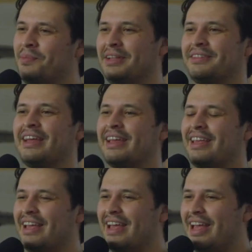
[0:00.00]
But it's
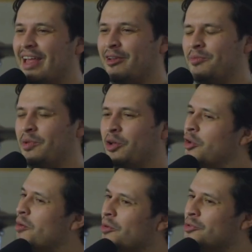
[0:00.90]
like, it could be a
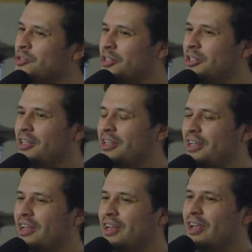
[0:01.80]
good emotion,
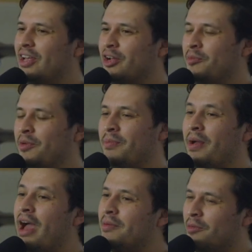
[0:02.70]
it could be a
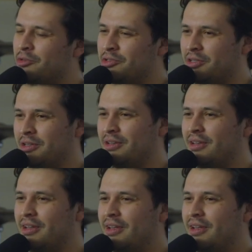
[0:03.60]
bad emotion.